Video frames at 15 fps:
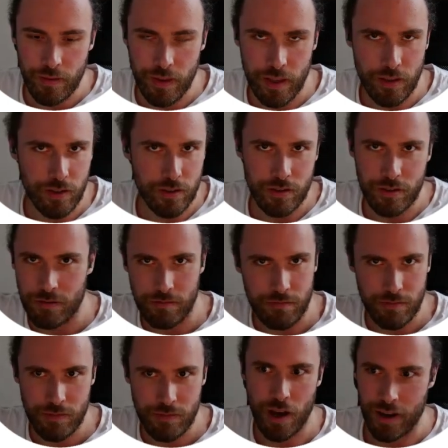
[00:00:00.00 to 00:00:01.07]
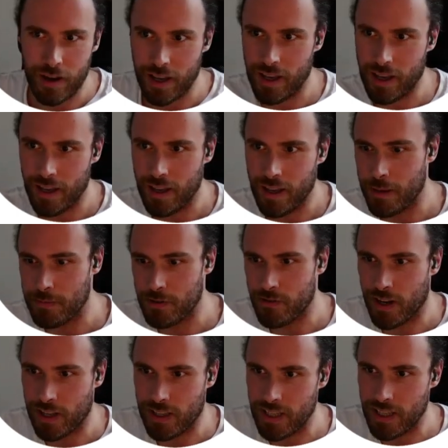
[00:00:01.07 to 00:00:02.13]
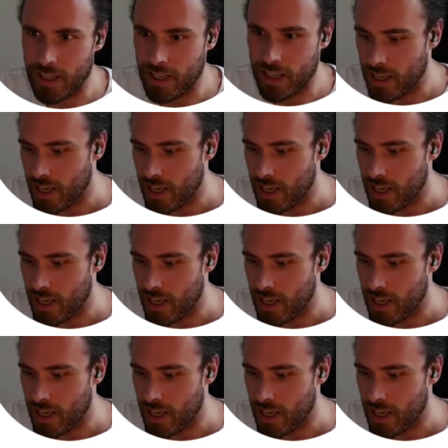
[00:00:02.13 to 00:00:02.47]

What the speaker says: just talking abstractly.